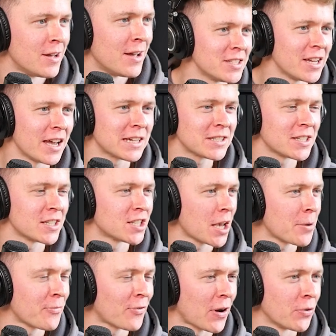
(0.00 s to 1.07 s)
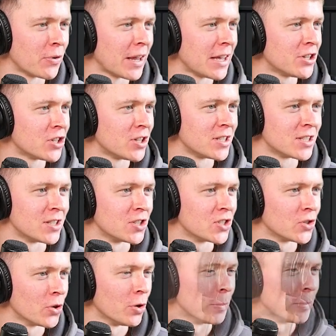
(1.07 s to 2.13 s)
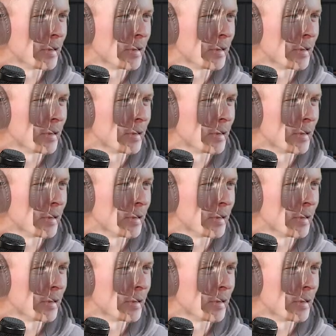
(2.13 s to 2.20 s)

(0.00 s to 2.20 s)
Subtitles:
It has the same foundation as the sub.